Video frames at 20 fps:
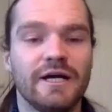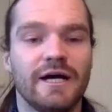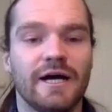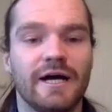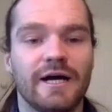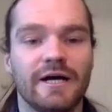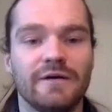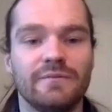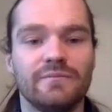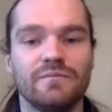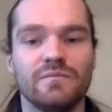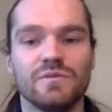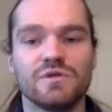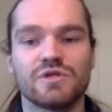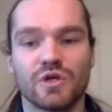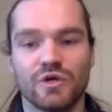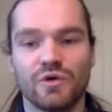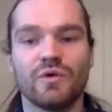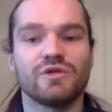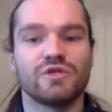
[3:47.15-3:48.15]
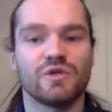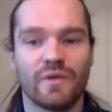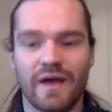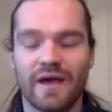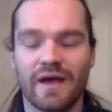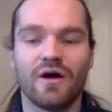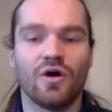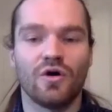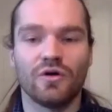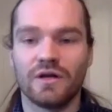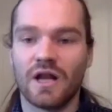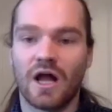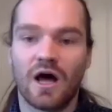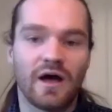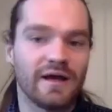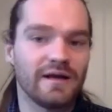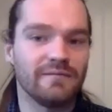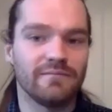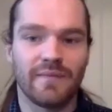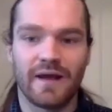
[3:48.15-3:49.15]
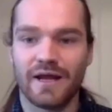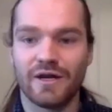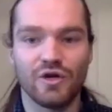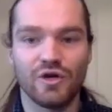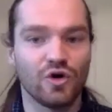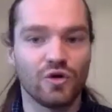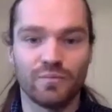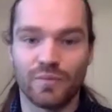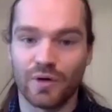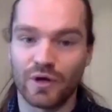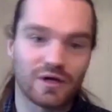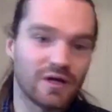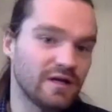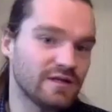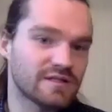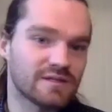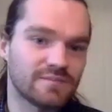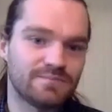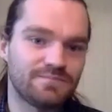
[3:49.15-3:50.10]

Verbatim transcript: Um, so you'll do it online in your booklet.